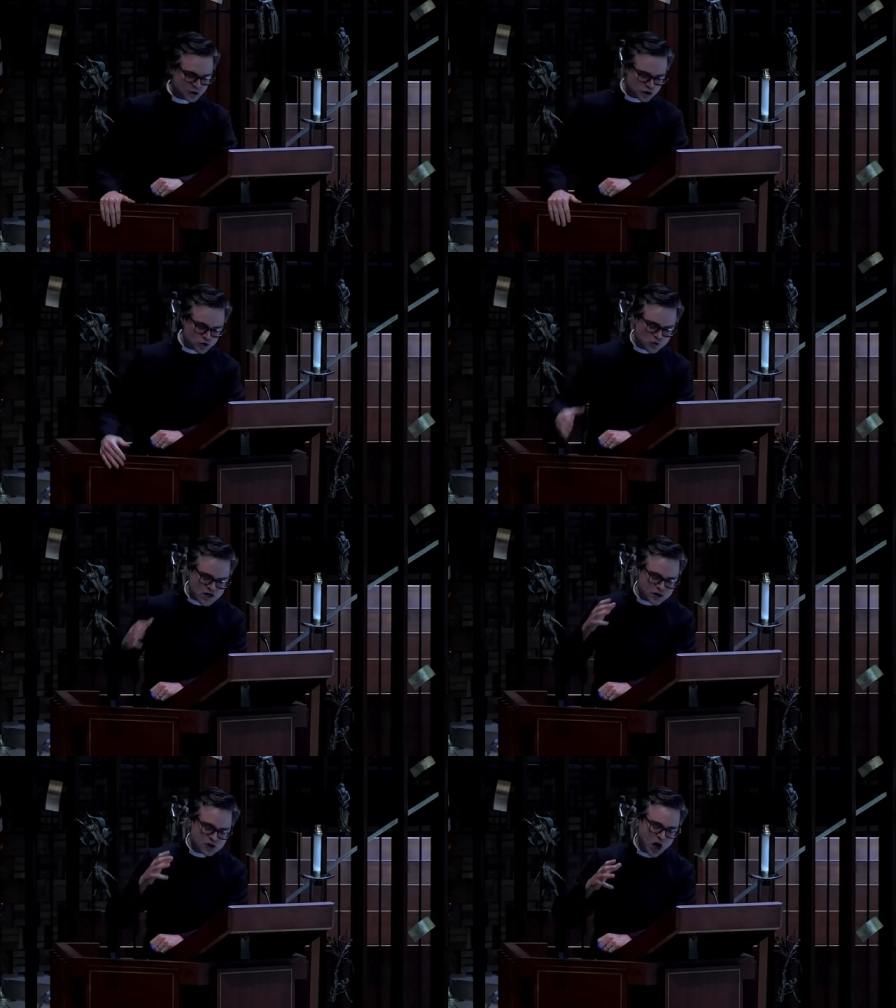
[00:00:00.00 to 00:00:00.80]
Do
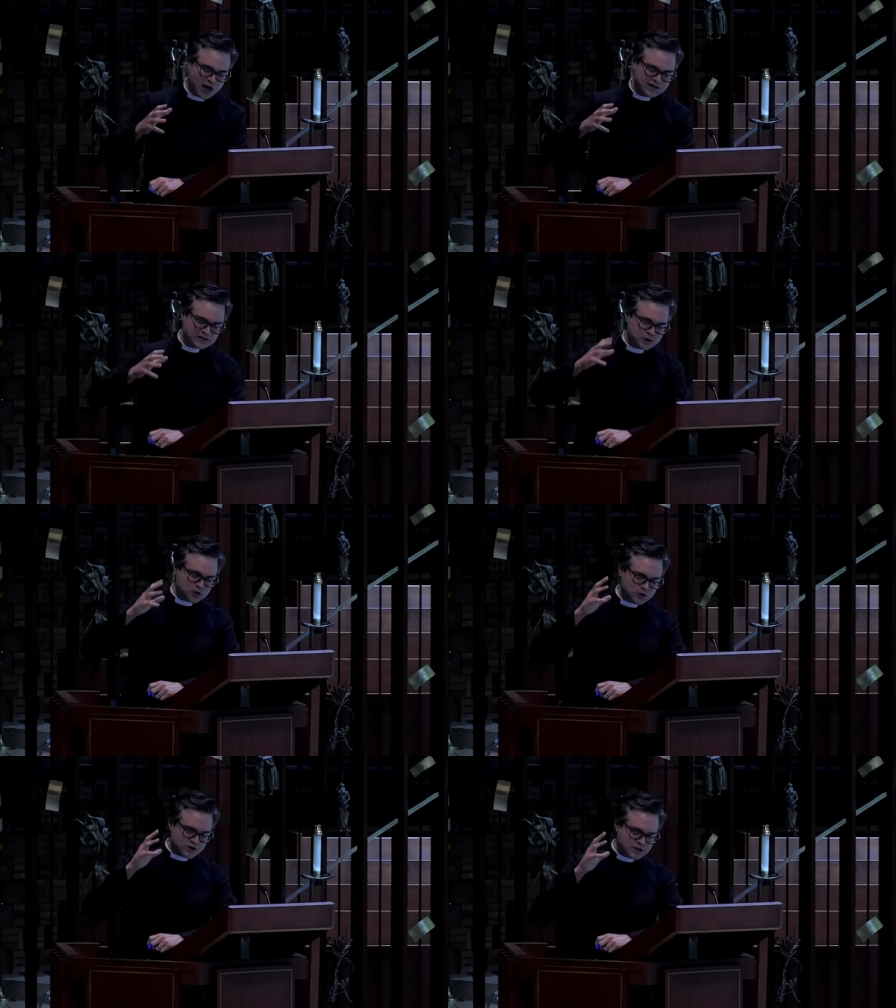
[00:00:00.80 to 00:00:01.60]
not
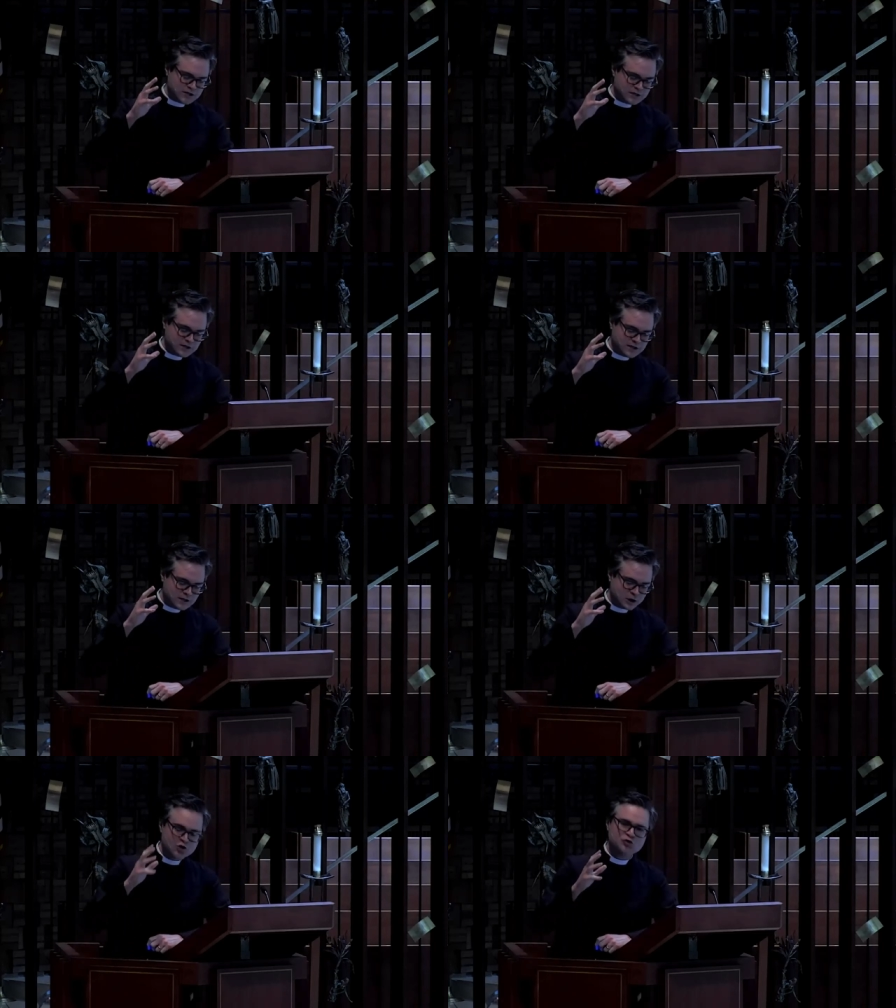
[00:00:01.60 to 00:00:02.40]

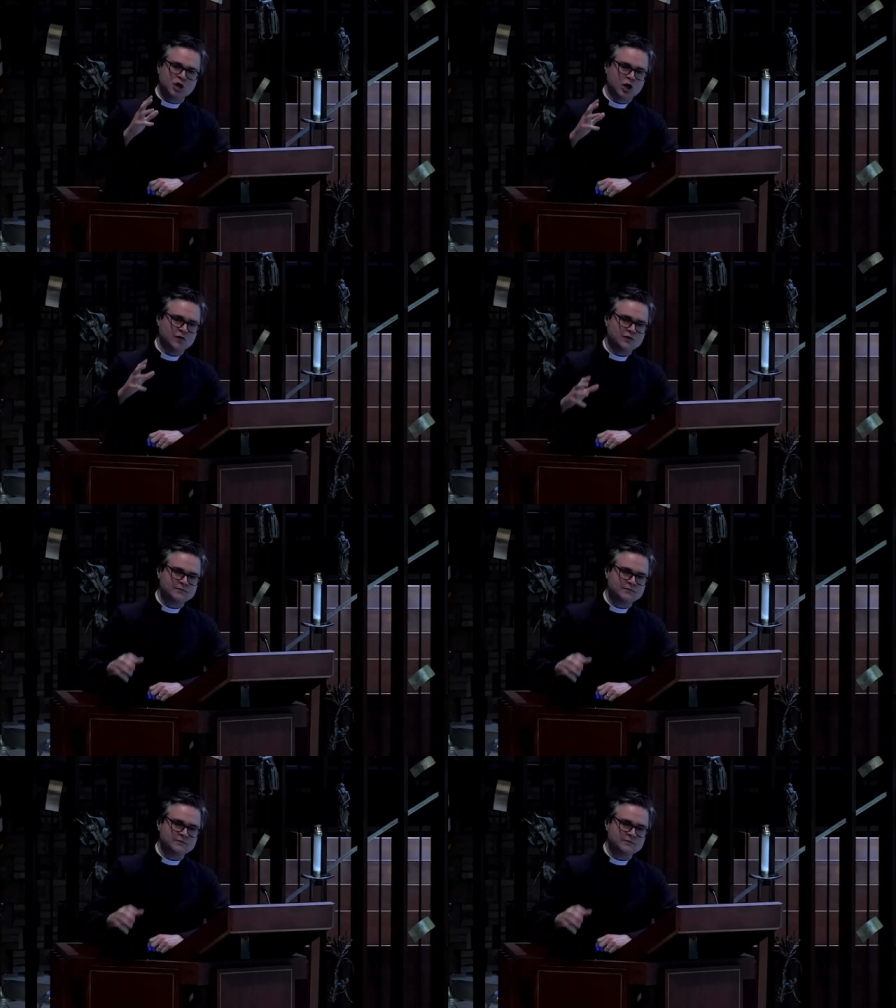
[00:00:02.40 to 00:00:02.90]
lose heart.